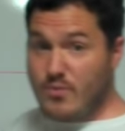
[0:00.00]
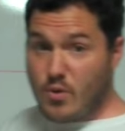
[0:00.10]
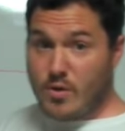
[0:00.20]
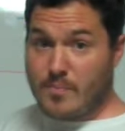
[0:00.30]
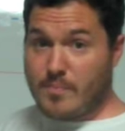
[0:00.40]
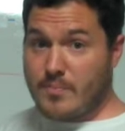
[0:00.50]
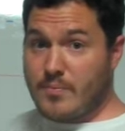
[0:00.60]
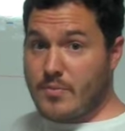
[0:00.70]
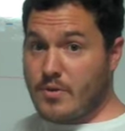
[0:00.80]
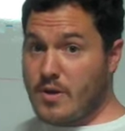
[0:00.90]
form,
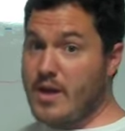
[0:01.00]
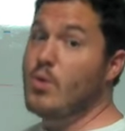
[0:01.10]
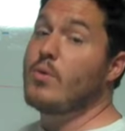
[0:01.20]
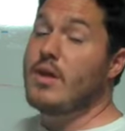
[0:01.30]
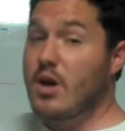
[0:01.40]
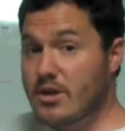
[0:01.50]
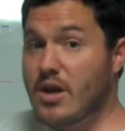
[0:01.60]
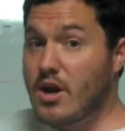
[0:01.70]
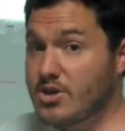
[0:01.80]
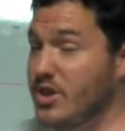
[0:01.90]
okay, or the
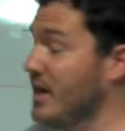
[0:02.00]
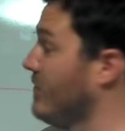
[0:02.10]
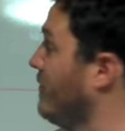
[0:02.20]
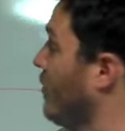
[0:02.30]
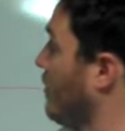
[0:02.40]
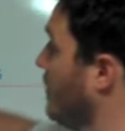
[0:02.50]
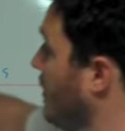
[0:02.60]
unconjugated form,